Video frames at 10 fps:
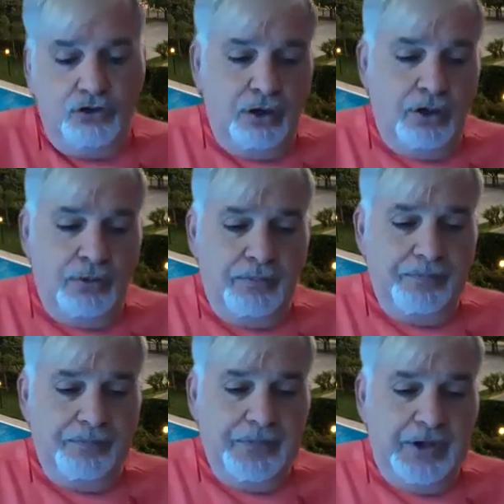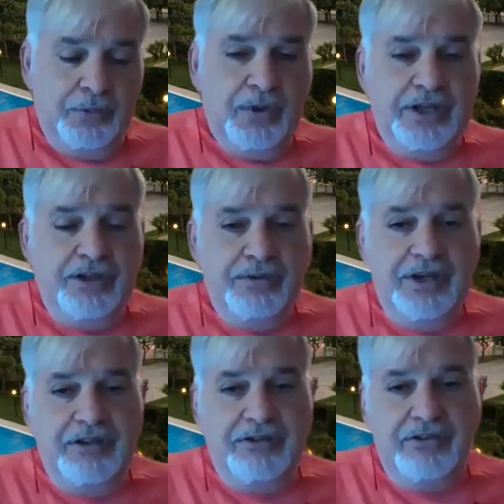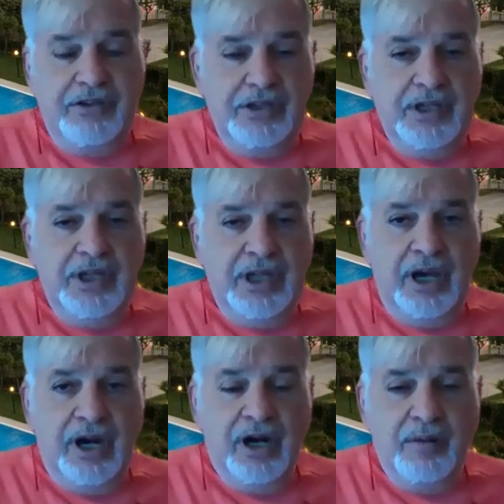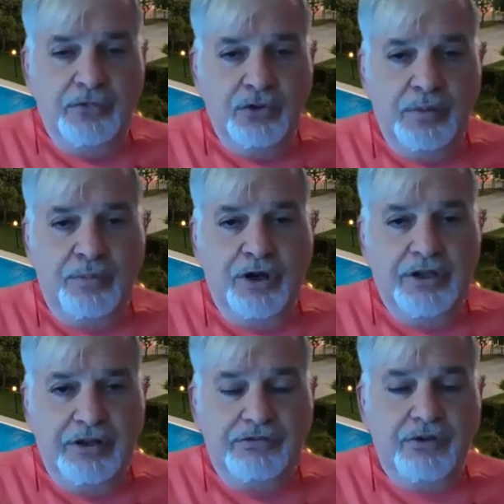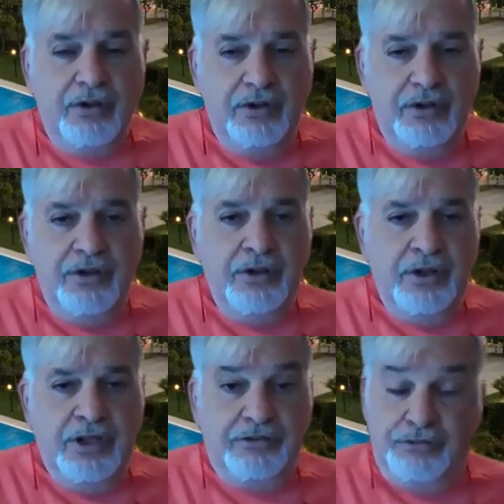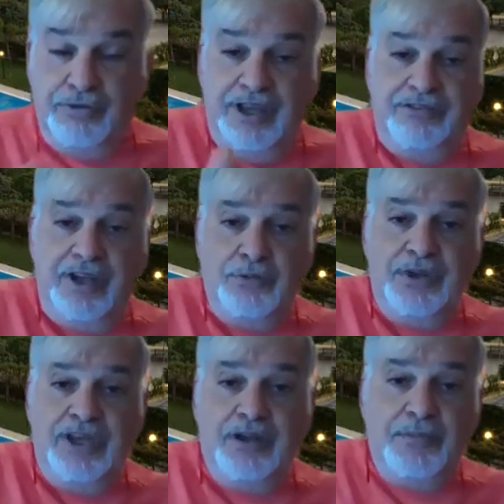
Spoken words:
So when there is harm to the body or soul, it's stress, and we